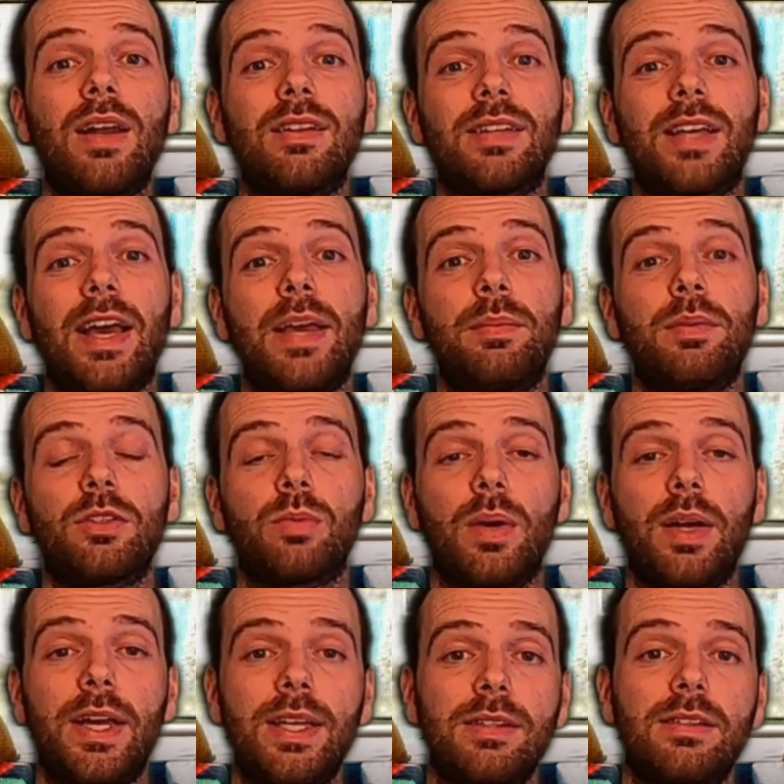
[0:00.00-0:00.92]
cables
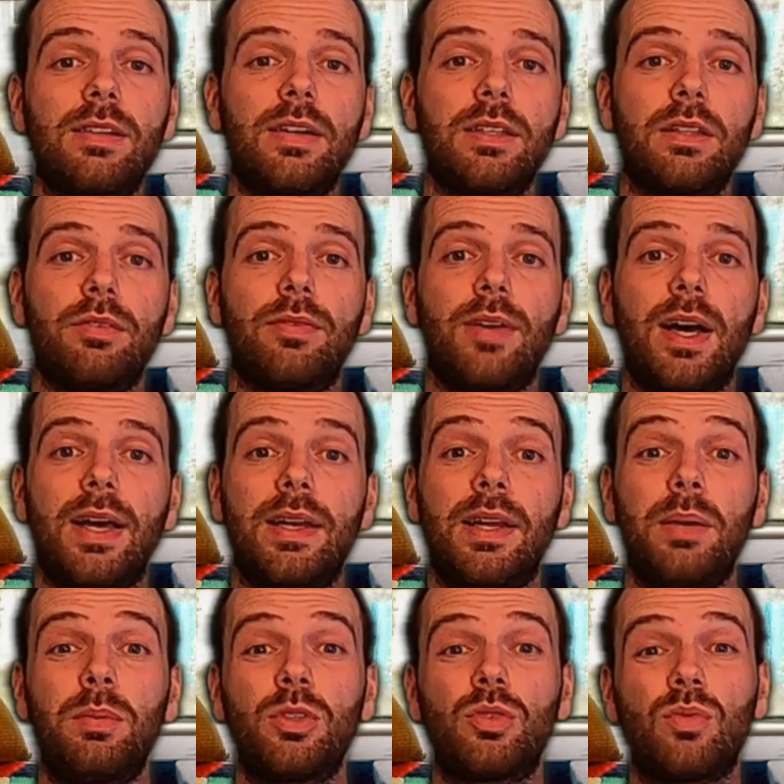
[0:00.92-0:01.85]
were inside the van,
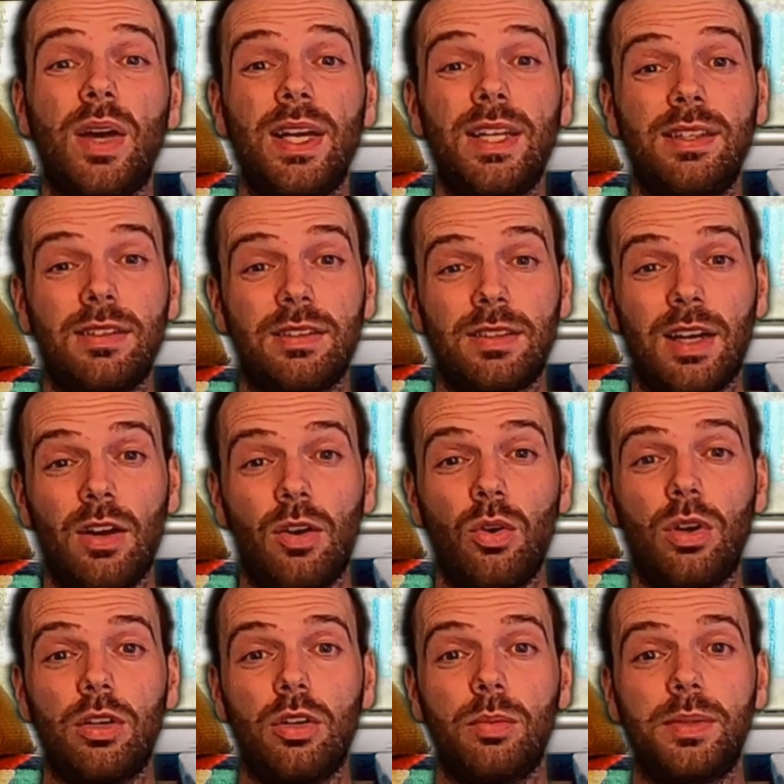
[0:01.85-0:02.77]
it was ready to start
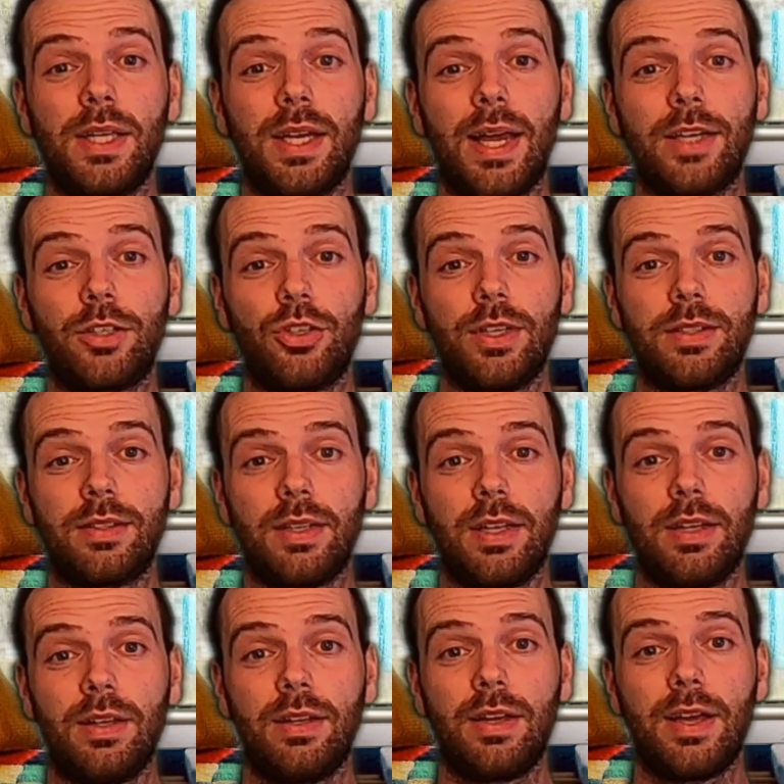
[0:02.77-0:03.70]
hooking up the
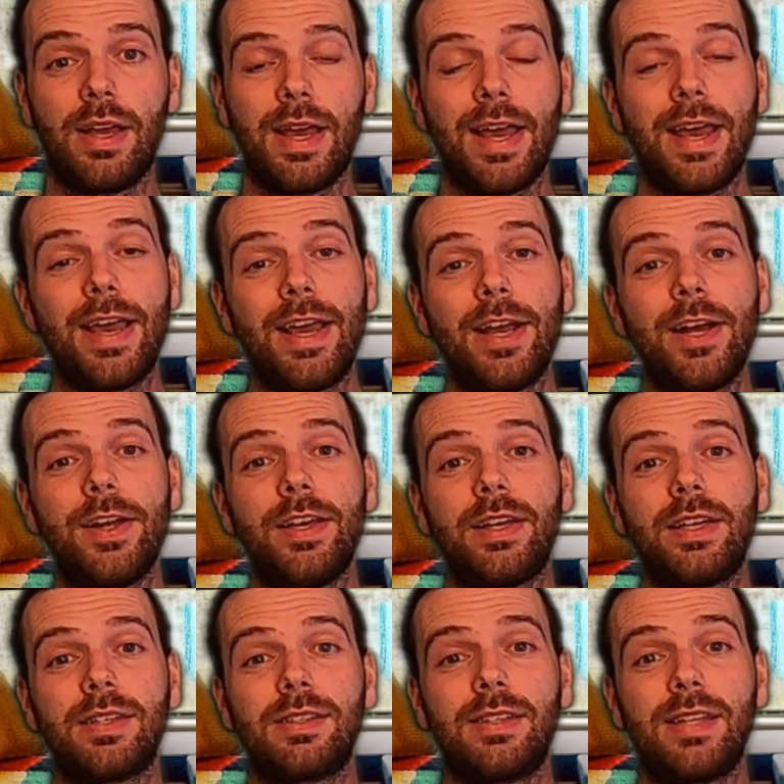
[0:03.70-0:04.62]
electricity. Here you
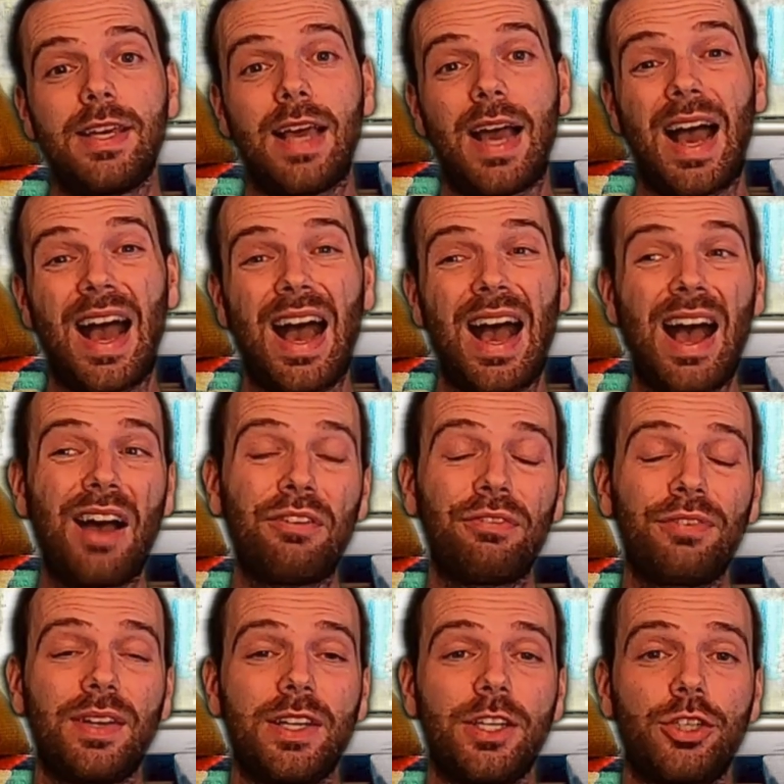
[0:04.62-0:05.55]
can see a
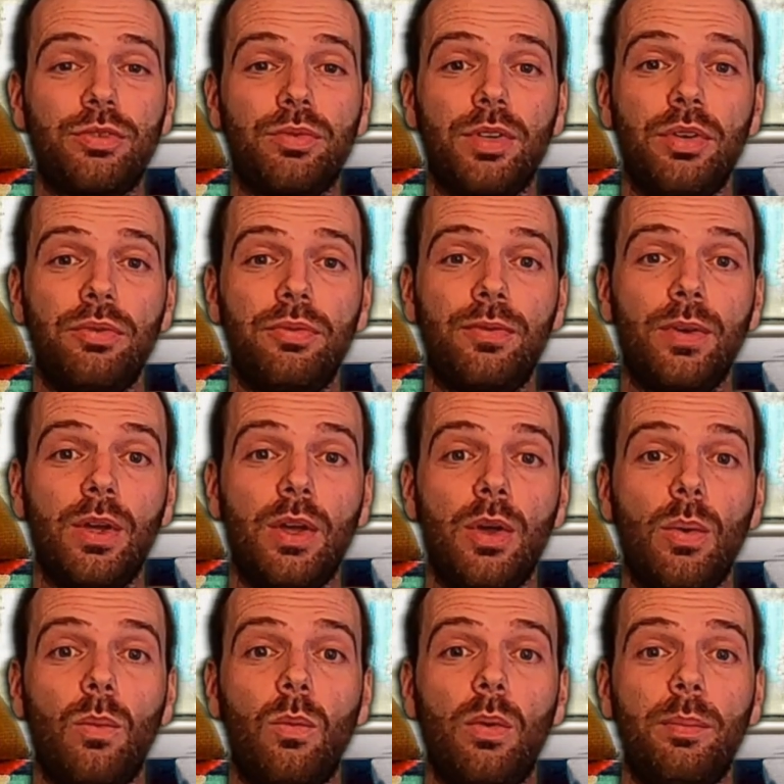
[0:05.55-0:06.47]
half-finished roof
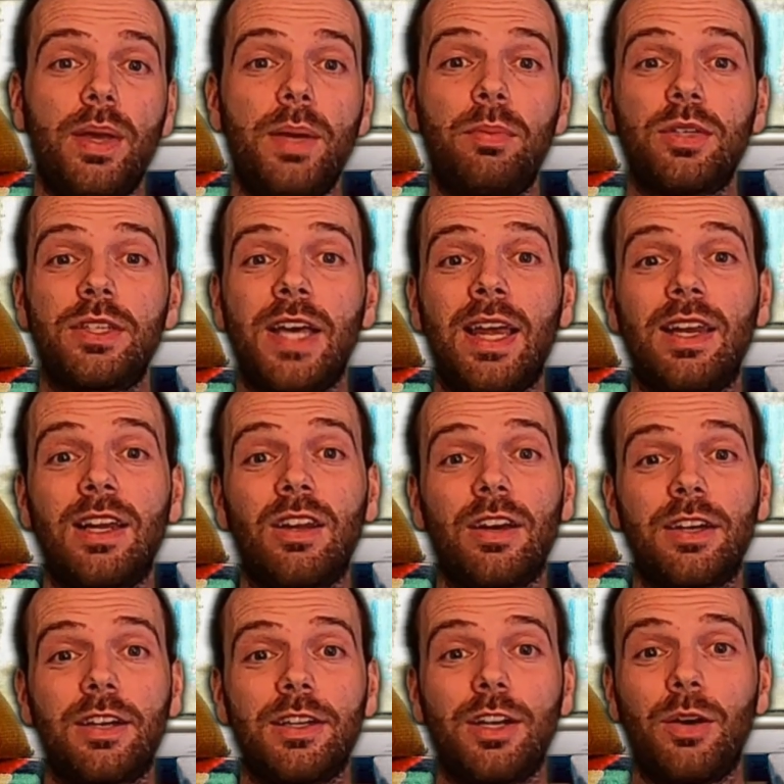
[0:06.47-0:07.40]
with me pretending
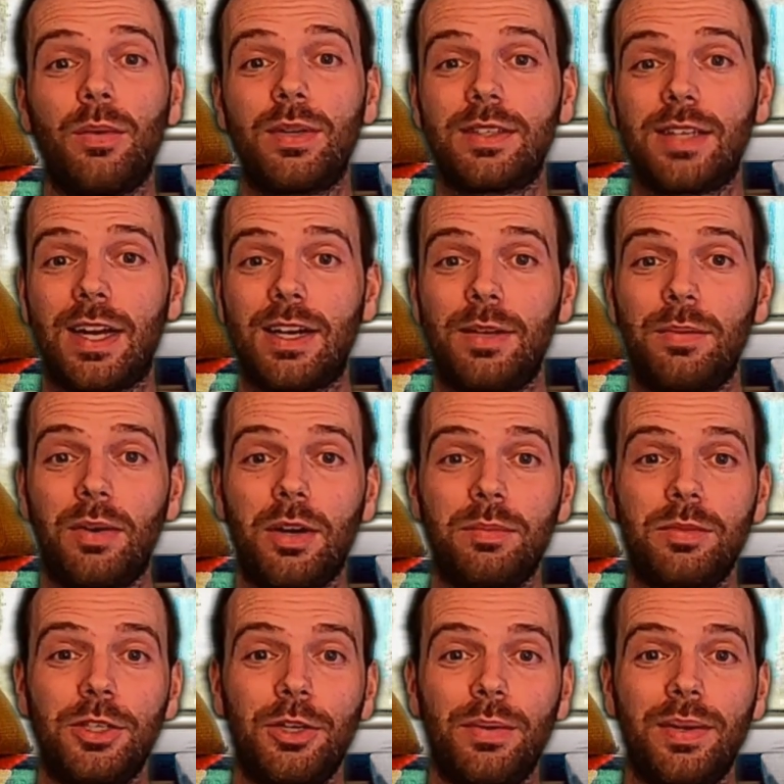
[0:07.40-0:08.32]
like I know exactly what
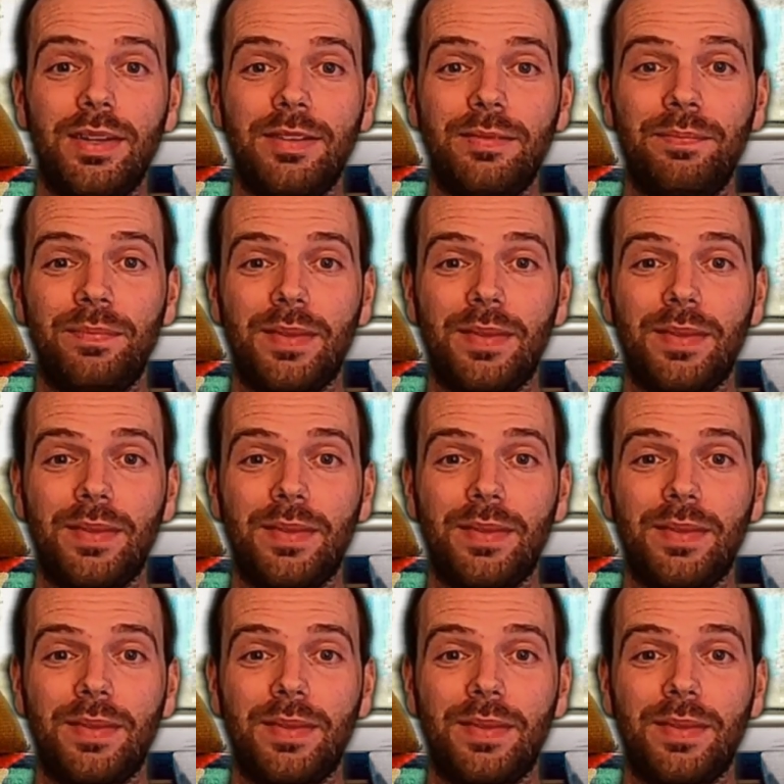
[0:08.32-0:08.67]
I'm doing.